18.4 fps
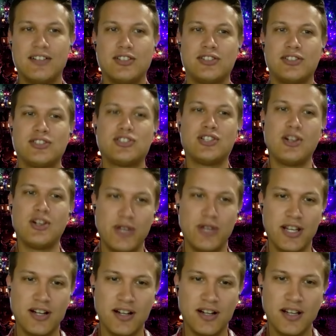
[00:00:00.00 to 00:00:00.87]
on the show
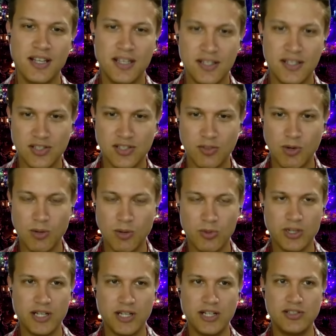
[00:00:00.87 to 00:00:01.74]
here. So what
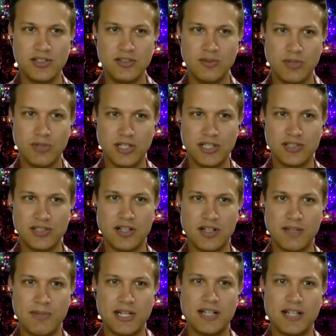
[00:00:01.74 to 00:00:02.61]
we're going to do, we're going to
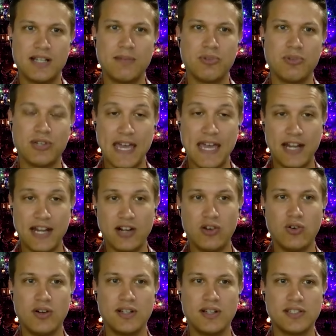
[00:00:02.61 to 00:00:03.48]
talk about a couple
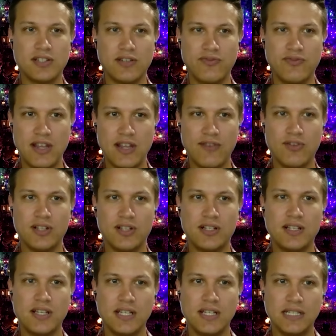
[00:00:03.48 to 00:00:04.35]
categories: our
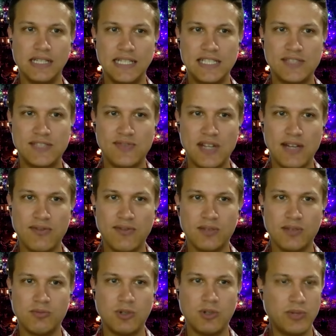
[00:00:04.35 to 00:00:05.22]
favorite, least
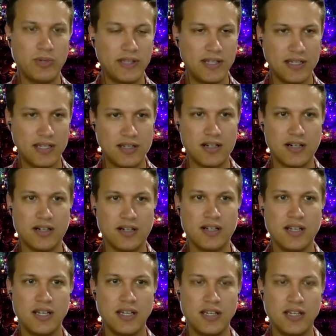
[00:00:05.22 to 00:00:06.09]
favorite, what we think
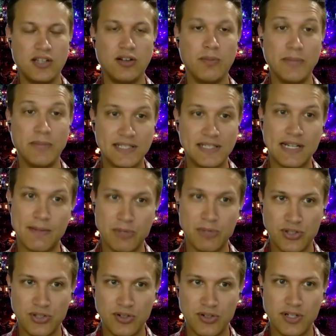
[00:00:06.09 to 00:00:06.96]
our you know missed
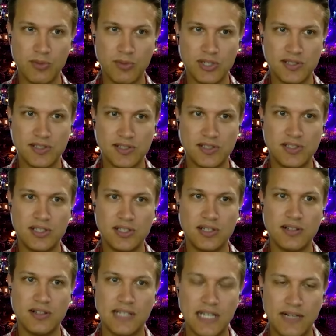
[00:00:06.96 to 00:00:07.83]
opportunity was this
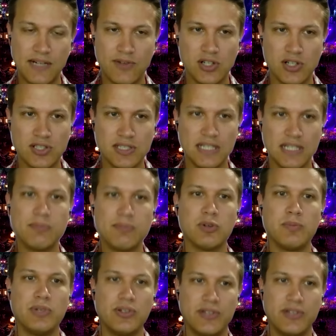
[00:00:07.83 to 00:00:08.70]
year, and kind of our
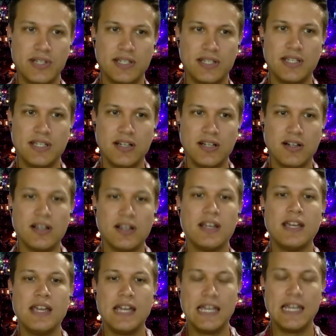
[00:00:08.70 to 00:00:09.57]
sleeper building of the year.
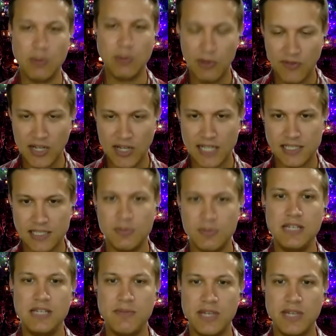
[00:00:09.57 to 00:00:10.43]
And then we've got
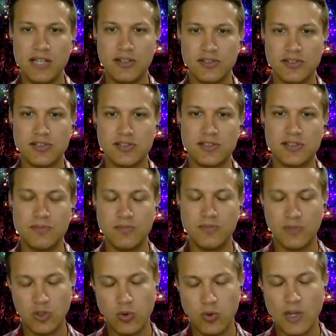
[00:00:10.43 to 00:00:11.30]
some emails or
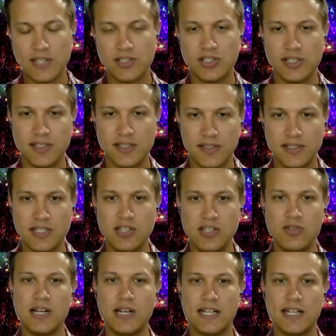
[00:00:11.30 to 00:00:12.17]
some questions that
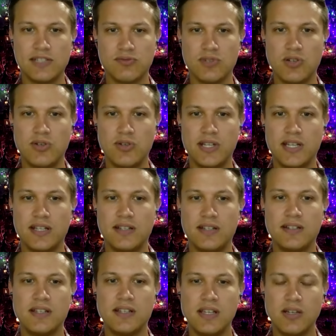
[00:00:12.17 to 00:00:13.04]
you guys wrote
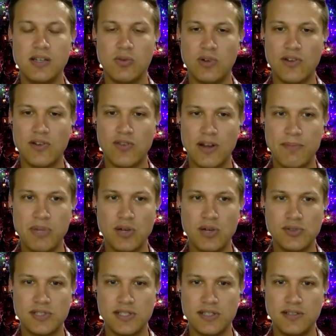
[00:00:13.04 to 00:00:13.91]
in whenever I
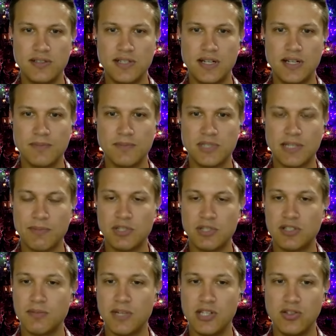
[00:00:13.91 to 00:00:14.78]
posted um,
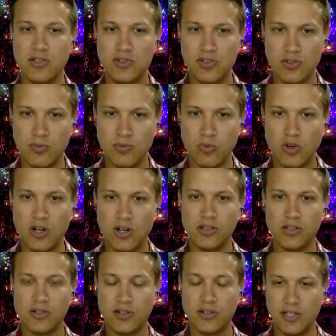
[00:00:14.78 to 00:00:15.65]
something to my YouTube
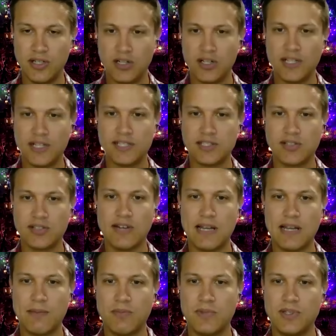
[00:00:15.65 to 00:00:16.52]
wall or, and on
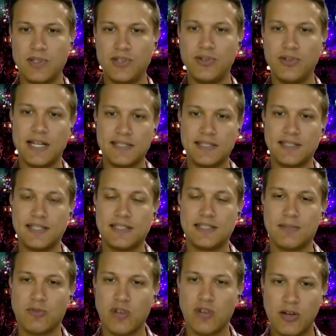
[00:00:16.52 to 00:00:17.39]
Instagram, you guys
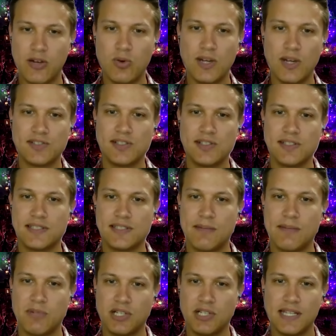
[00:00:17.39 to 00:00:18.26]
had some great questions,
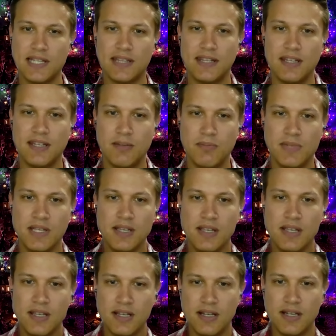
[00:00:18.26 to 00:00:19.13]
and I'm going to let them
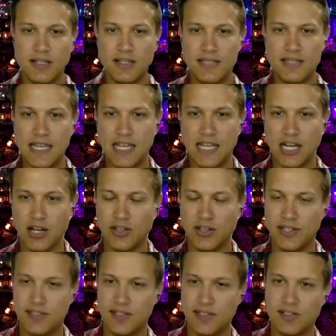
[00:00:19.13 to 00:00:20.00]
uh, take care
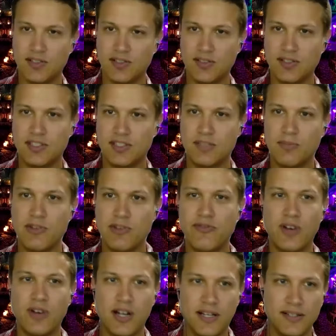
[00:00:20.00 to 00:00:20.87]
of this here. So this should
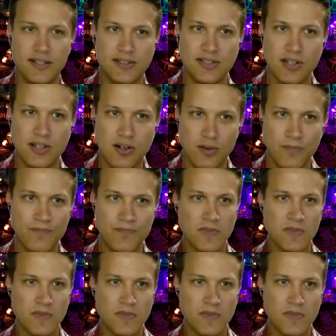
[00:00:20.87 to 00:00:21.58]
be fun. So,